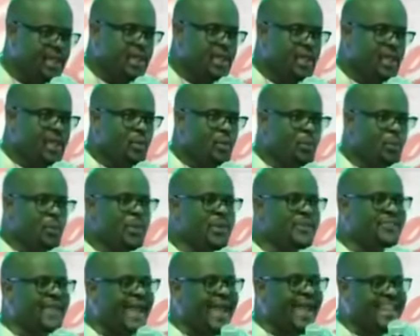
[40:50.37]
with an
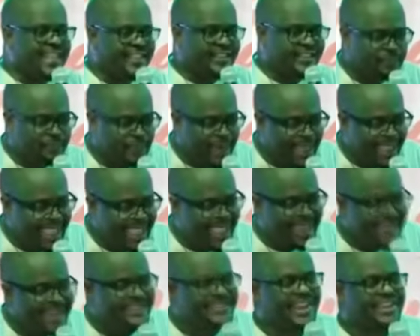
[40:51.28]
expired
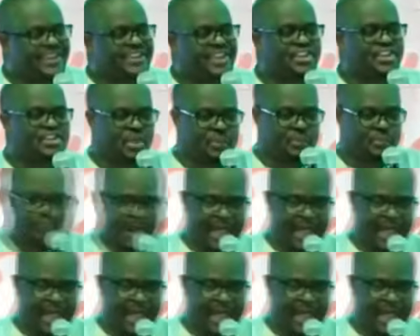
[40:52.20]
strategic plan.